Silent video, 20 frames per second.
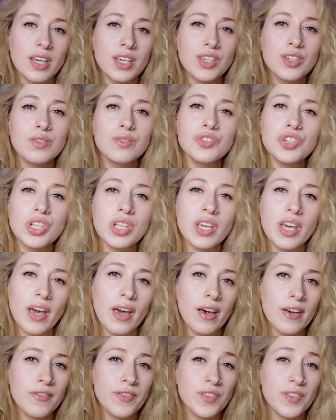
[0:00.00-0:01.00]
They usually
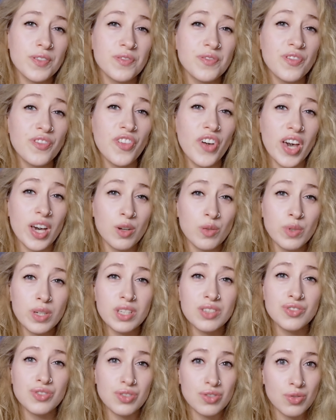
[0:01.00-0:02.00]
have very
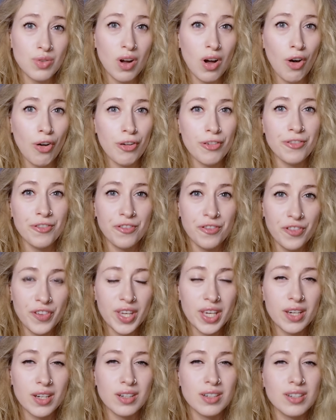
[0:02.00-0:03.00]
strong
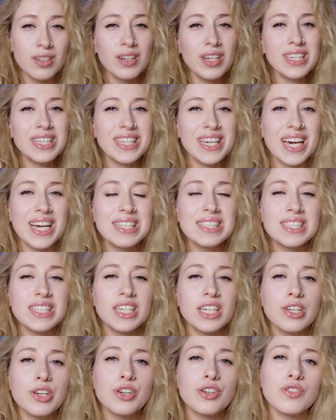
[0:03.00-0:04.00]
fear, yet
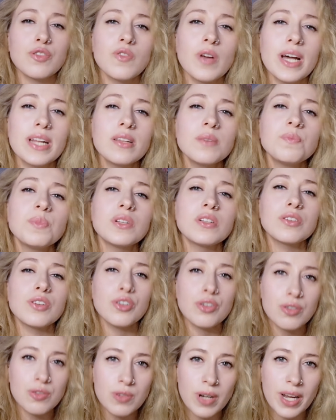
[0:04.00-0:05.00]
incredible
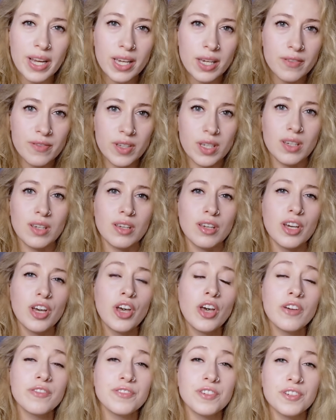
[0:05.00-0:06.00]
craving
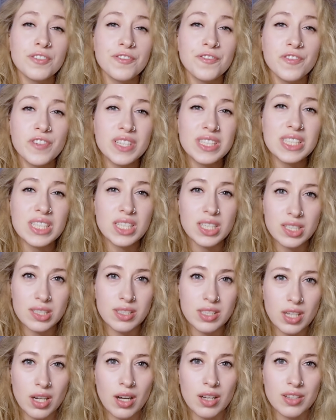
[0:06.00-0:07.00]
for physical
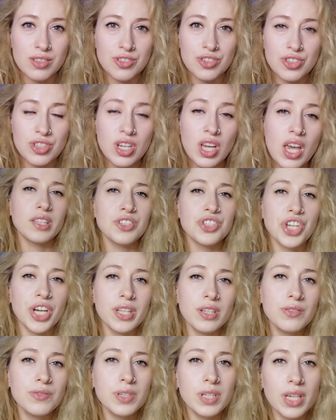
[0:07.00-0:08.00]
touch, and
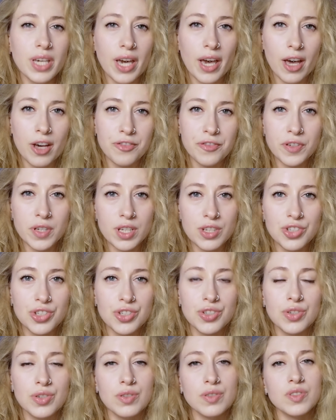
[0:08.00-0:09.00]
generally have
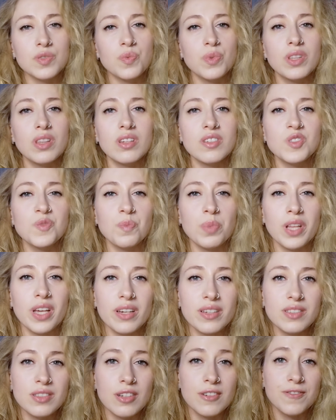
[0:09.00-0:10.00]
issues with this
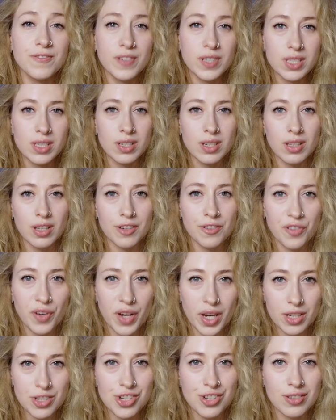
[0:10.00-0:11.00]
place of physical
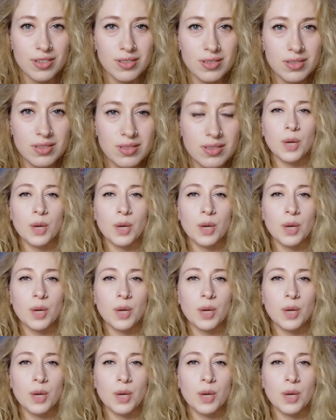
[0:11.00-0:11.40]
affection.